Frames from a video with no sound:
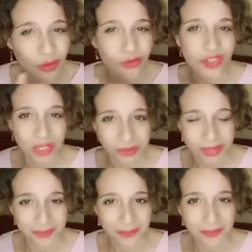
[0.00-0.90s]
of
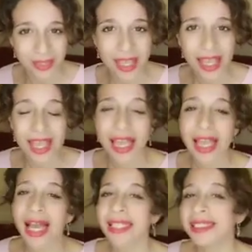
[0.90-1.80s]
gems.
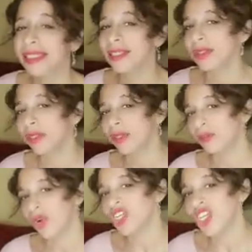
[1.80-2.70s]
And that
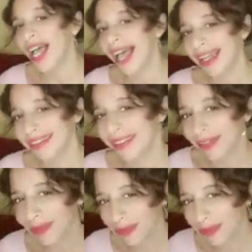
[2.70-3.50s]
Muwashahat